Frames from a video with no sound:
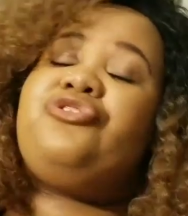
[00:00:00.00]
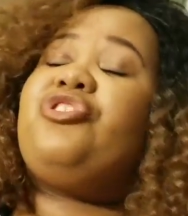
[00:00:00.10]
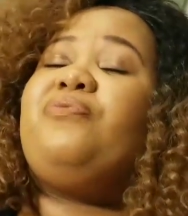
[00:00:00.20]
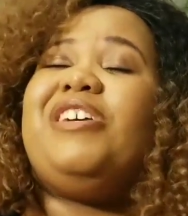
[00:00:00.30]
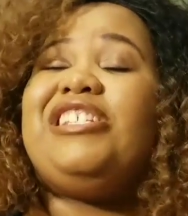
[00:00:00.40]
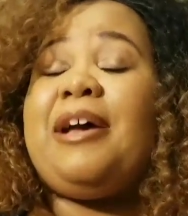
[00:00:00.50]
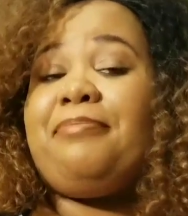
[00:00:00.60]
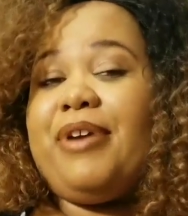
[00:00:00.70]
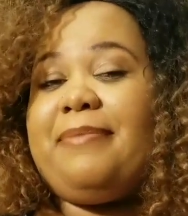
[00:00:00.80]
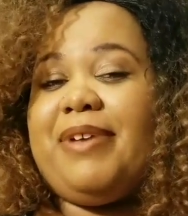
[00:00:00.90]
So once I
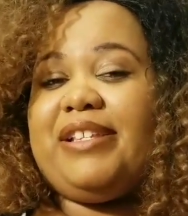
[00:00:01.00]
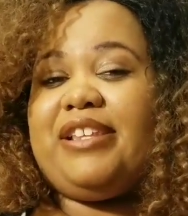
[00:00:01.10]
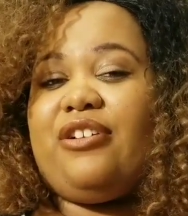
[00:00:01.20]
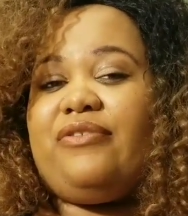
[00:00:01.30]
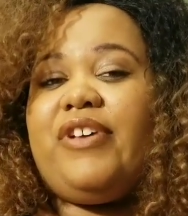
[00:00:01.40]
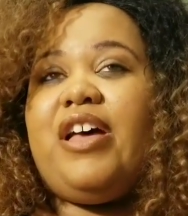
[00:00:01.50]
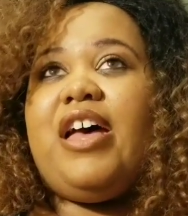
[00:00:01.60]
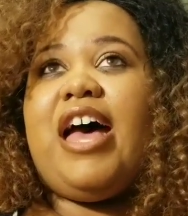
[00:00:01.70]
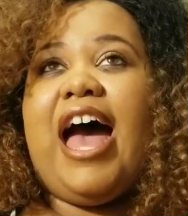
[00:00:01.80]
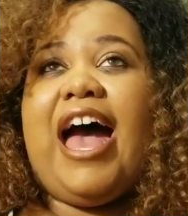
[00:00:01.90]
prepped myself,
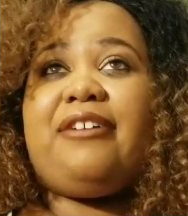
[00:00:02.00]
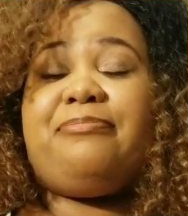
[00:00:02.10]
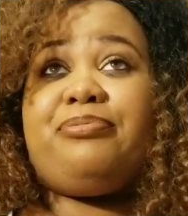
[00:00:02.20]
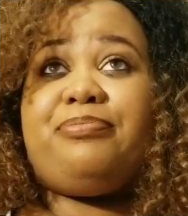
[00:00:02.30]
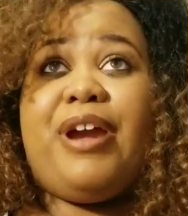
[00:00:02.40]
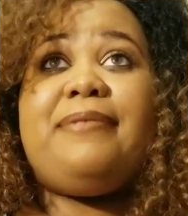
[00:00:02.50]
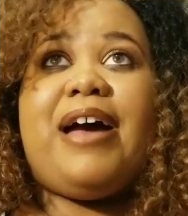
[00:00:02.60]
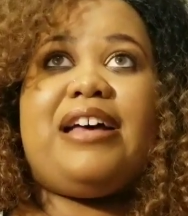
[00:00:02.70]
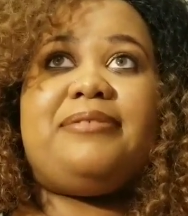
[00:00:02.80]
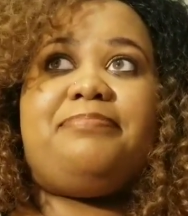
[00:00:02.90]
I
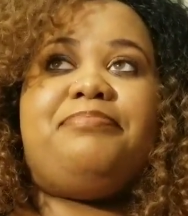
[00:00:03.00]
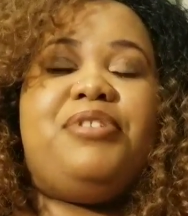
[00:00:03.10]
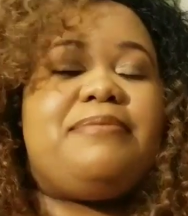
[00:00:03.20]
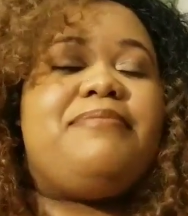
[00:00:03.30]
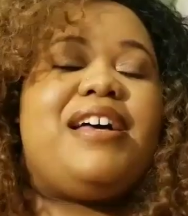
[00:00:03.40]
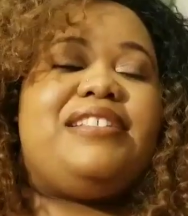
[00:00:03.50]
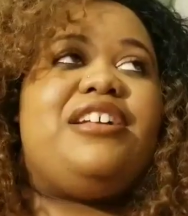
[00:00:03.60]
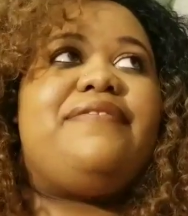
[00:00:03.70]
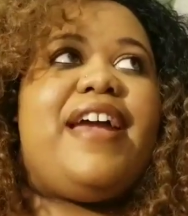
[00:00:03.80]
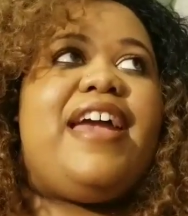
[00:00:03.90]
booked my
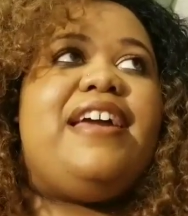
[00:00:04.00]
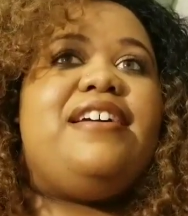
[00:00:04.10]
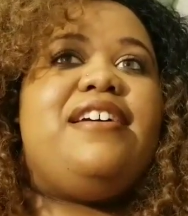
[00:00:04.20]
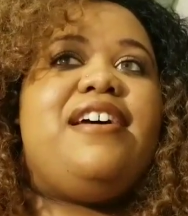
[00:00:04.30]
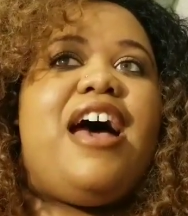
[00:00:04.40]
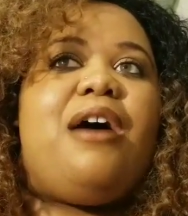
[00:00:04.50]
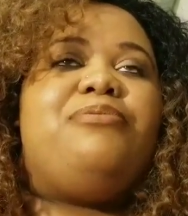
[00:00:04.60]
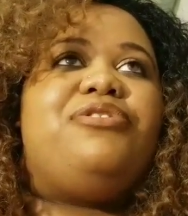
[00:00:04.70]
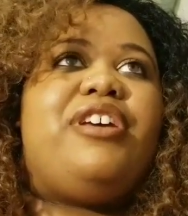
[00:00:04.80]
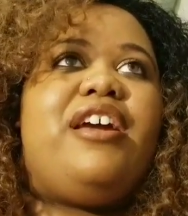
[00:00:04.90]
stuff at, I
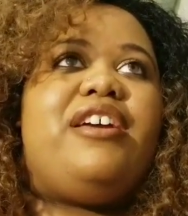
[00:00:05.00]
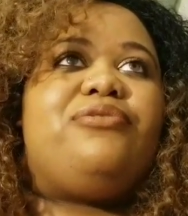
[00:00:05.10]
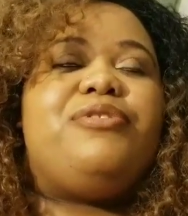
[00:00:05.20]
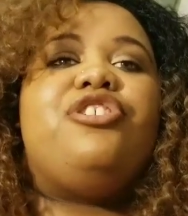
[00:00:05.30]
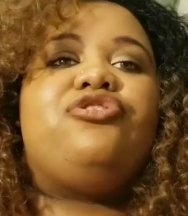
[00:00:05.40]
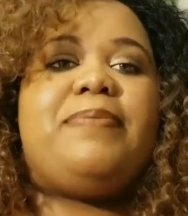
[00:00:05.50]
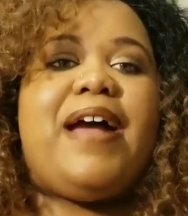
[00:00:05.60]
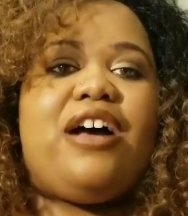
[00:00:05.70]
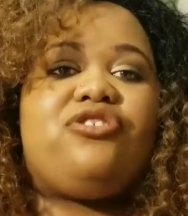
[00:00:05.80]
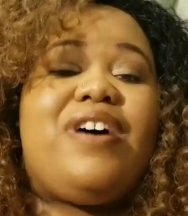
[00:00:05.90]
was at 300
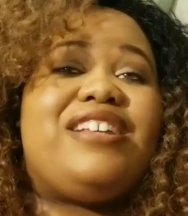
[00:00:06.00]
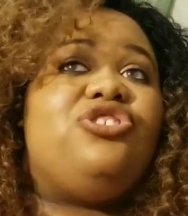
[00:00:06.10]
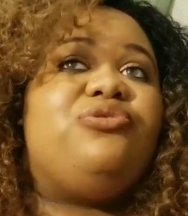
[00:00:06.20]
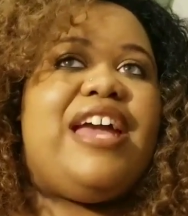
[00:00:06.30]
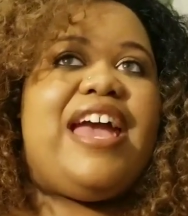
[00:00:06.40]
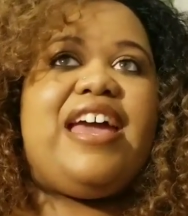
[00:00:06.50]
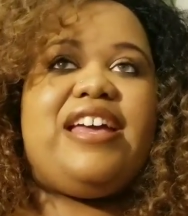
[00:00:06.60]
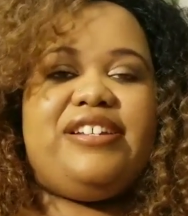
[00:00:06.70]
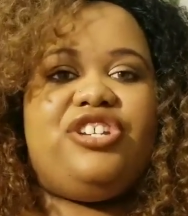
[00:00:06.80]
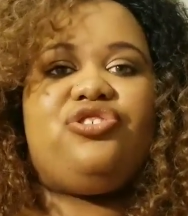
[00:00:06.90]
pounds. So I still
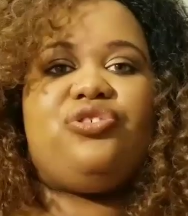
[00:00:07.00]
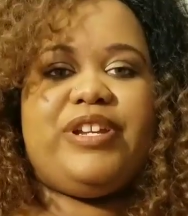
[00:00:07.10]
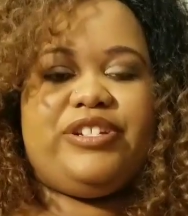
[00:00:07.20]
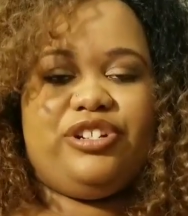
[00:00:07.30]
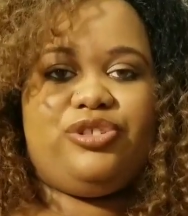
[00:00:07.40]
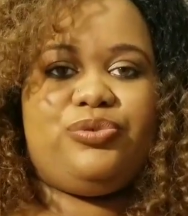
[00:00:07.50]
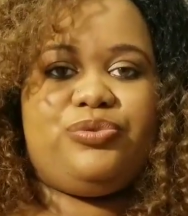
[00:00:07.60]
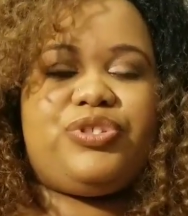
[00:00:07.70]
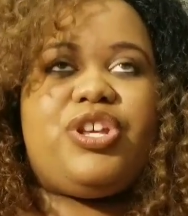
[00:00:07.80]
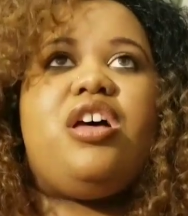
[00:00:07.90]
had additional weight to
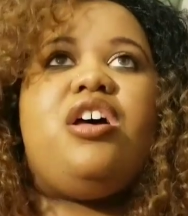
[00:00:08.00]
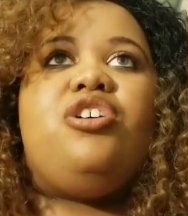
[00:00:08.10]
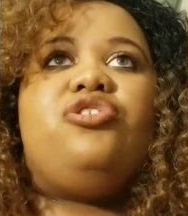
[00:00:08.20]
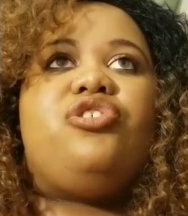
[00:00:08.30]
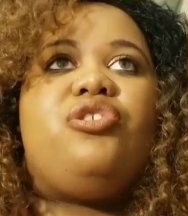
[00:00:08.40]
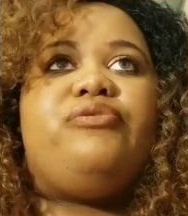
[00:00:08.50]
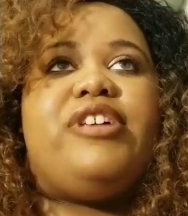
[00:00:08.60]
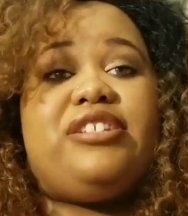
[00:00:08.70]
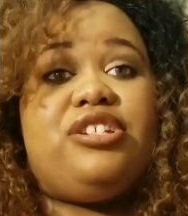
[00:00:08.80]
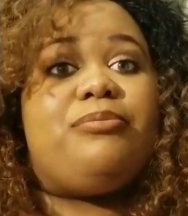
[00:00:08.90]
lose. So
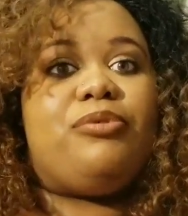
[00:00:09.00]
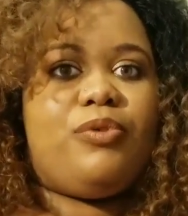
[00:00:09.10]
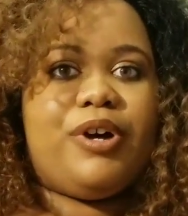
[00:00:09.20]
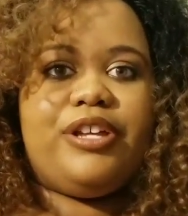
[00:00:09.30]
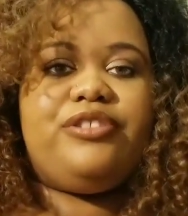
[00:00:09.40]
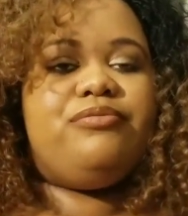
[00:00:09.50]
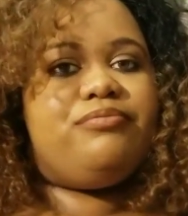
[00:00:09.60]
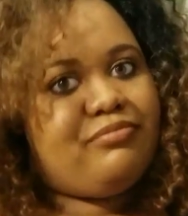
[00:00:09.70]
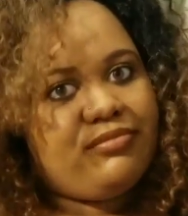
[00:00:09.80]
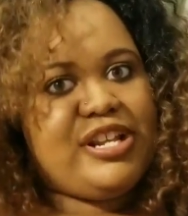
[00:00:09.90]
that's number one.
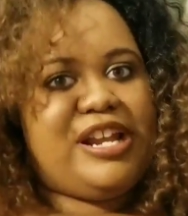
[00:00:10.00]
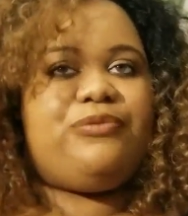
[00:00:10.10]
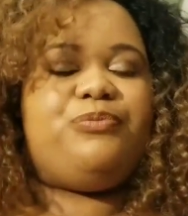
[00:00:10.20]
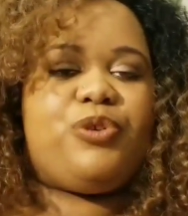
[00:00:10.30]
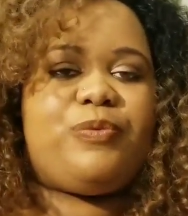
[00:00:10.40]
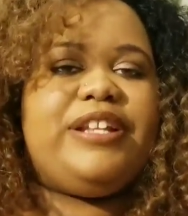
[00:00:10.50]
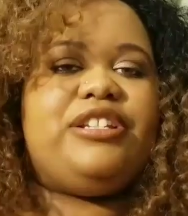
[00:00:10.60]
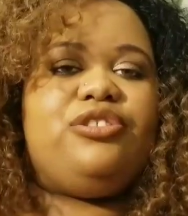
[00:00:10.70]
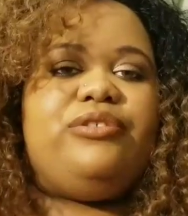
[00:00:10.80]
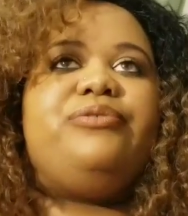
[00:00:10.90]
I had more weight
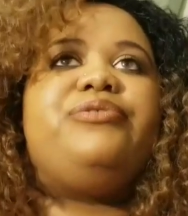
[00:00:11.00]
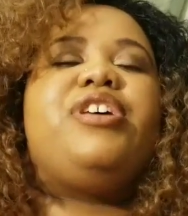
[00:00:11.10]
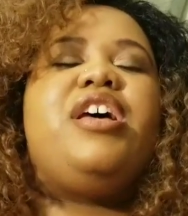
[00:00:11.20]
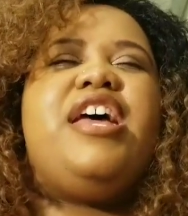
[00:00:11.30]
to lose.